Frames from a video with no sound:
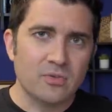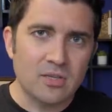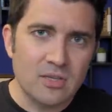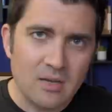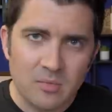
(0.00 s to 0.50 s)
for
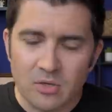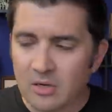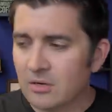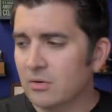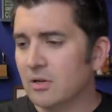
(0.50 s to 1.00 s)
the Nib
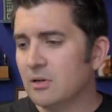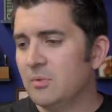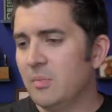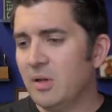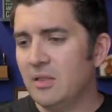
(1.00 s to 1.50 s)
Nook, or it could
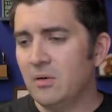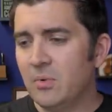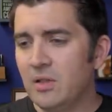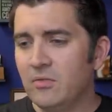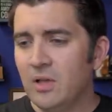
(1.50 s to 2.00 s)
be a pen that
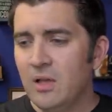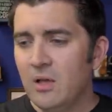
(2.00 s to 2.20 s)
we've